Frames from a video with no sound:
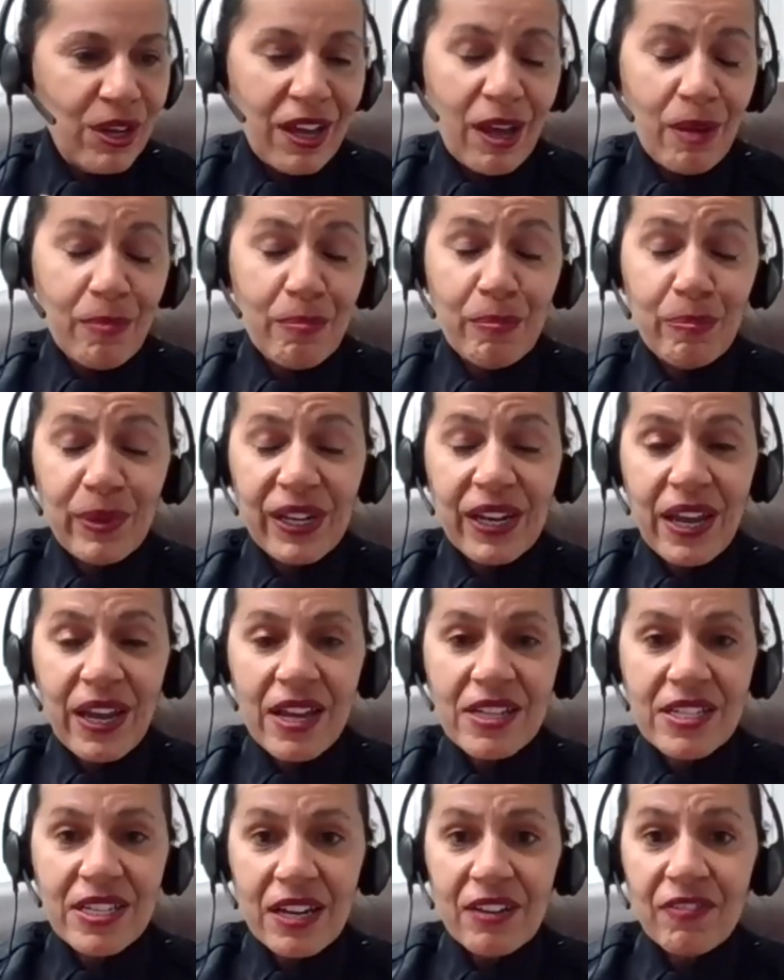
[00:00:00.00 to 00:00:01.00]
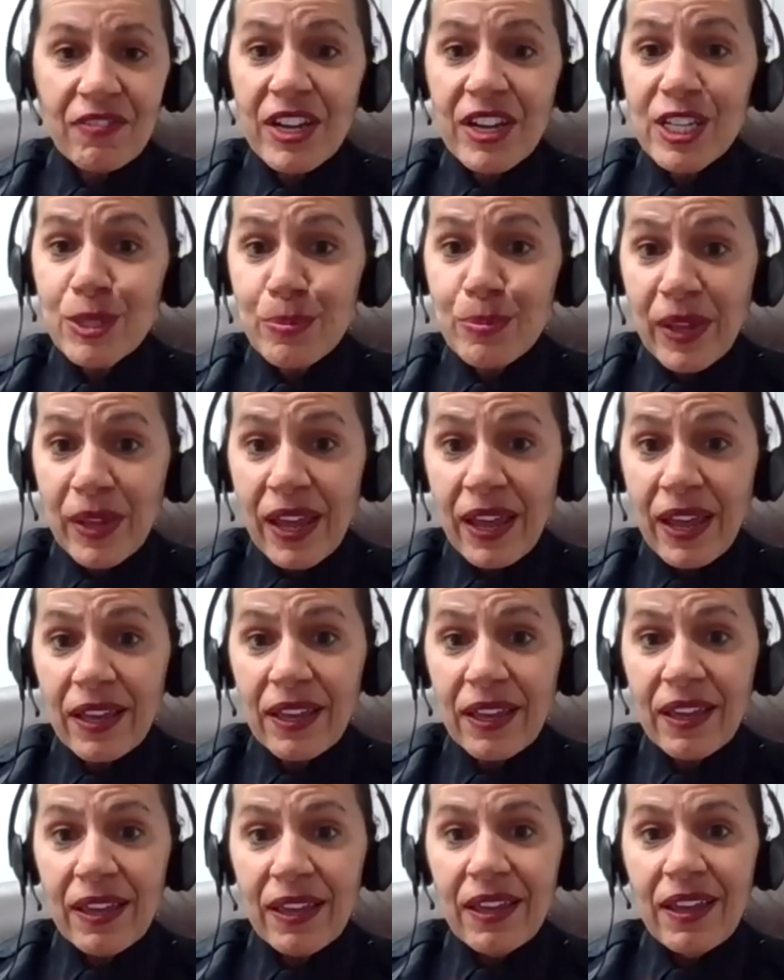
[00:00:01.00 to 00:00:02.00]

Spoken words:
but I identify as Black.